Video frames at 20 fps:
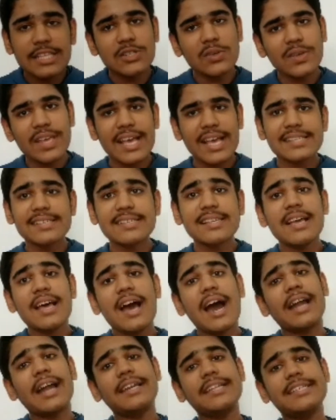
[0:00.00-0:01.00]
So yes,
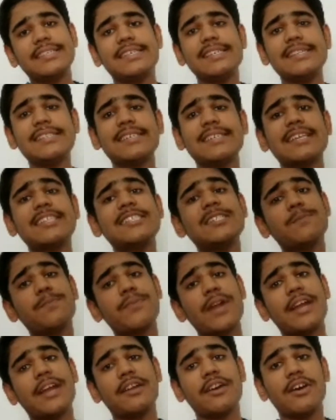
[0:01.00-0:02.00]
a disease can
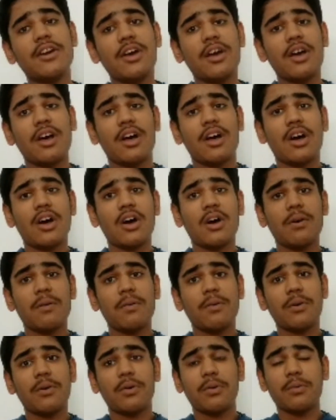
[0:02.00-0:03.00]
spread
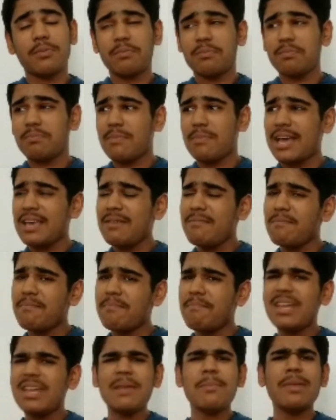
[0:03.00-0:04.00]
by
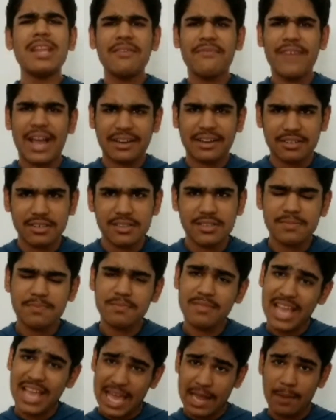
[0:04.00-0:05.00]
many factors.
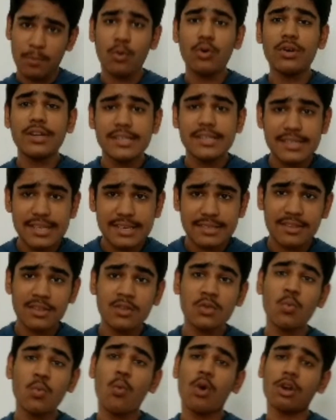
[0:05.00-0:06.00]
Airborne
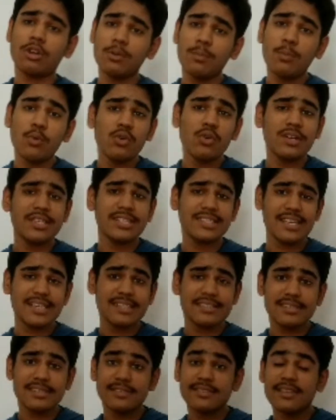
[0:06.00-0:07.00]
diseases, waterborne
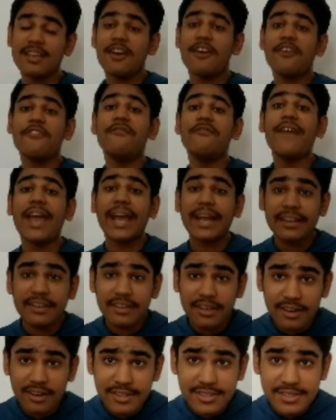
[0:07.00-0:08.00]
diseases,
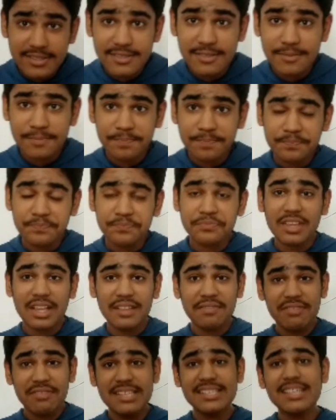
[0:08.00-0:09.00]
vectors.
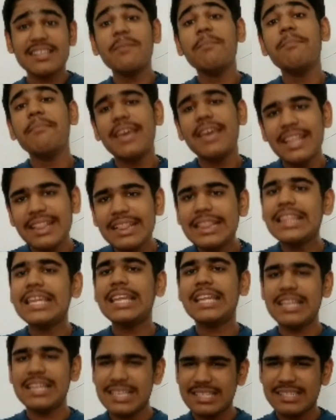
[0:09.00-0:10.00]
These are the main
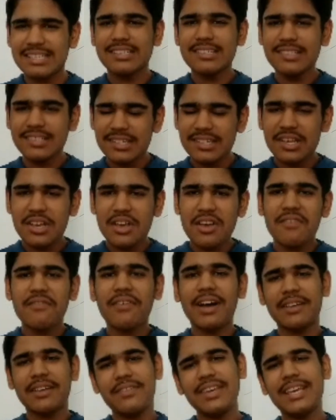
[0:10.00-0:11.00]
3 reasons
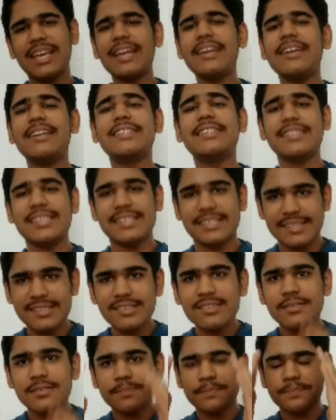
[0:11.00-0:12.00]
why we get
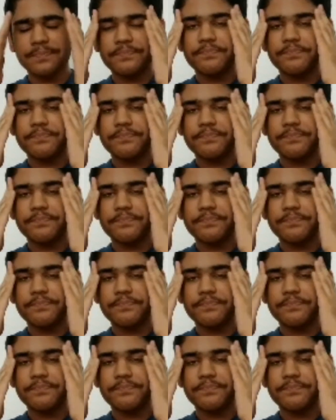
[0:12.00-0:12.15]
diseases.